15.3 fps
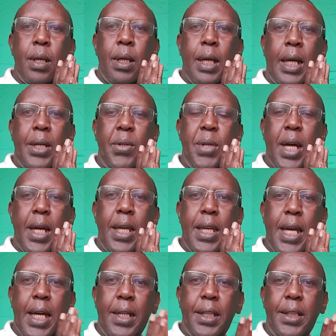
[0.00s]
And you are
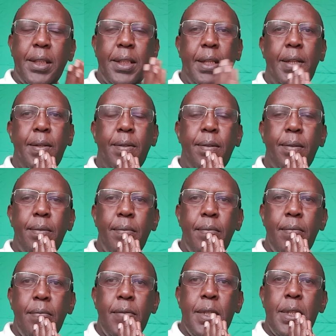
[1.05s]
here listening
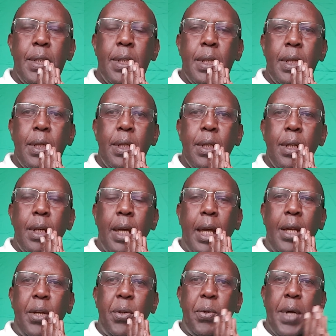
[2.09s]

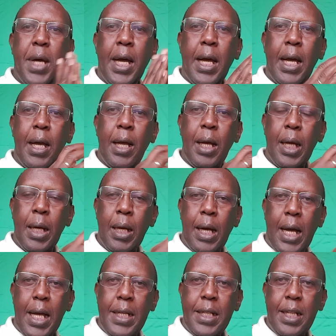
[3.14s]
and you are
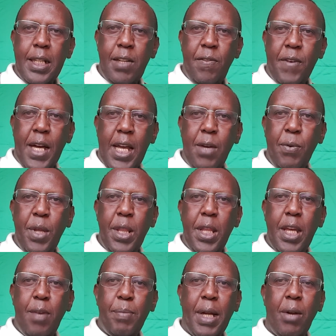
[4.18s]
identifying with
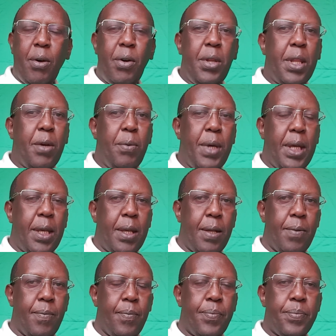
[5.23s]
them along the way.
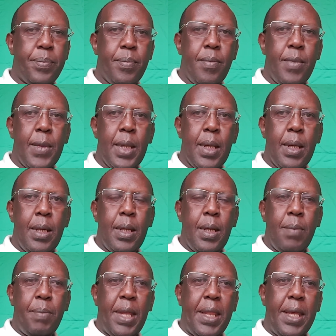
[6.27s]

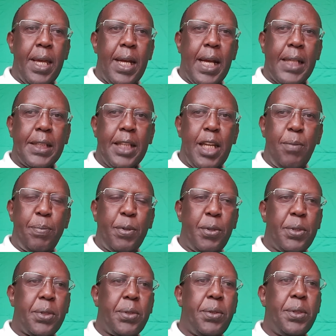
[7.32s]
But then as they
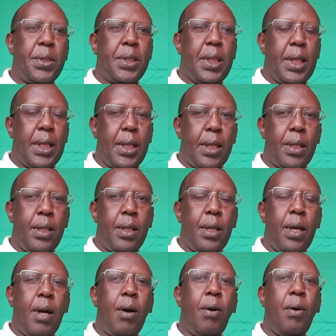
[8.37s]
pause, you say,
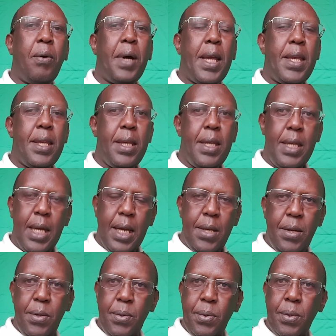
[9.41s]
"Oh, I hear
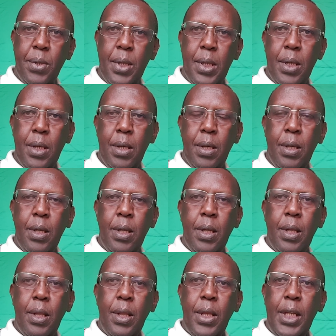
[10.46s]
you.
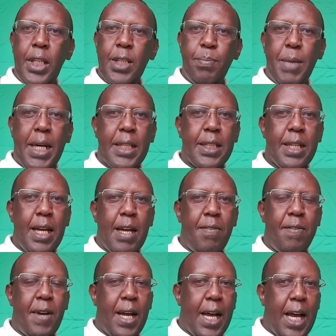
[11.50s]
This must
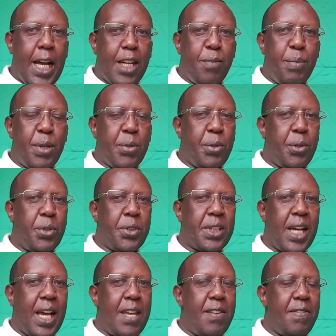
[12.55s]
have hurt because
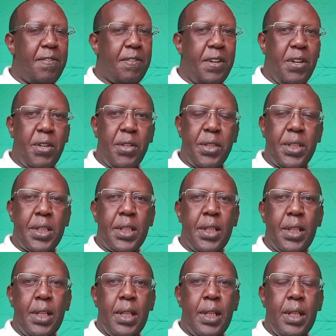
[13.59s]
I felt
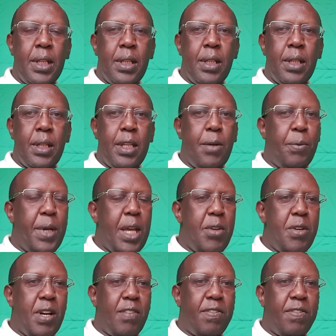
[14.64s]
the way you are